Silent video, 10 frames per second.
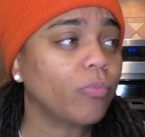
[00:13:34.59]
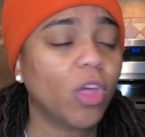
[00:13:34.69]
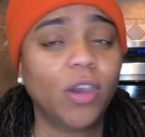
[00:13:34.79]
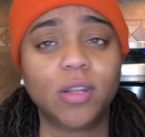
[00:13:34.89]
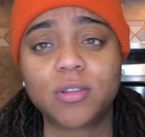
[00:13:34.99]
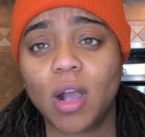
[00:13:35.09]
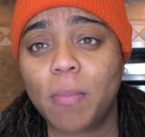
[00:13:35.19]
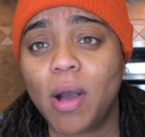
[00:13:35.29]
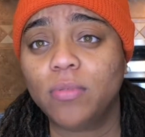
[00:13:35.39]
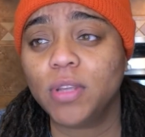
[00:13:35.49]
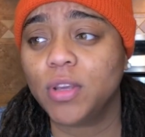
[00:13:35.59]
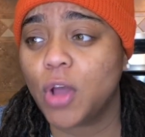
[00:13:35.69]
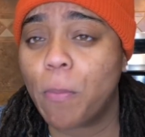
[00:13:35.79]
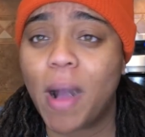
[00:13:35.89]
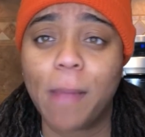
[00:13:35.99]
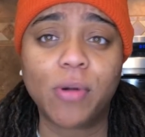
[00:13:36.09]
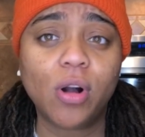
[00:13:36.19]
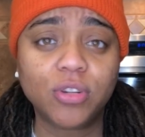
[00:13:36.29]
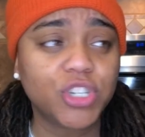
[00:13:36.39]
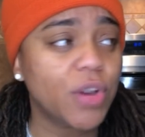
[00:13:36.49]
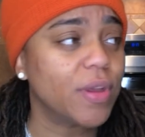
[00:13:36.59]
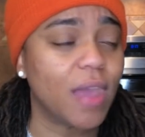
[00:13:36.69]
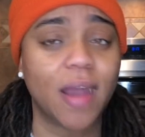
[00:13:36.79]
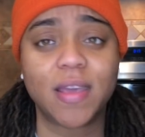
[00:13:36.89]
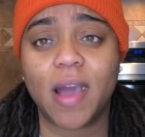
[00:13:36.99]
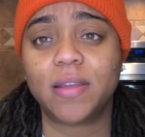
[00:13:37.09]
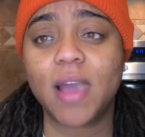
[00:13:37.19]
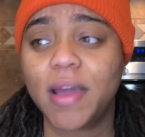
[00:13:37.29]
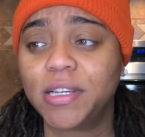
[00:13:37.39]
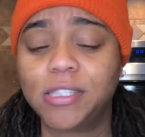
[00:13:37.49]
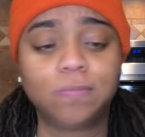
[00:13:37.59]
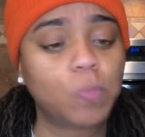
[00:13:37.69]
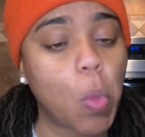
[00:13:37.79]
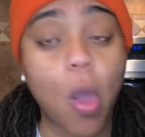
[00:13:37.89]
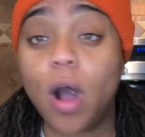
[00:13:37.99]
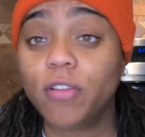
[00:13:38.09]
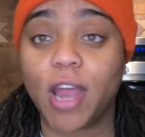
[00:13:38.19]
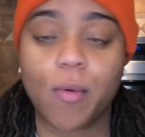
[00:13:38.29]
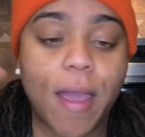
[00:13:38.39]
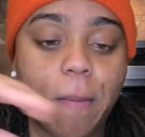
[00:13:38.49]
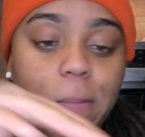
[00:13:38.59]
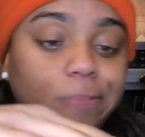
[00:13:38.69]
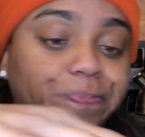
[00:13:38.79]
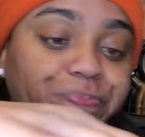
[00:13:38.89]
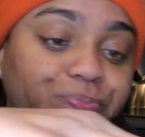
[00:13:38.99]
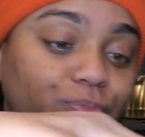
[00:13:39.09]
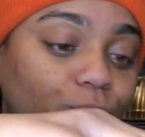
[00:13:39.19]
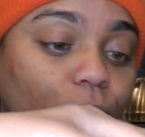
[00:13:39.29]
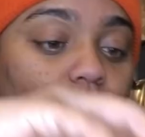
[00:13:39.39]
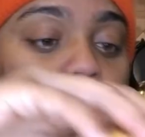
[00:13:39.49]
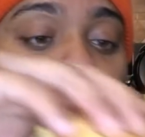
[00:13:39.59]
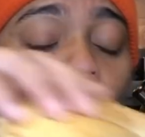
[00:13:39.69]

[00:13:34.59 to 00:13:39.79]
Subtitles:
You're going to talk about, you know, pop culture and yada, yada, yada. All of that, right? The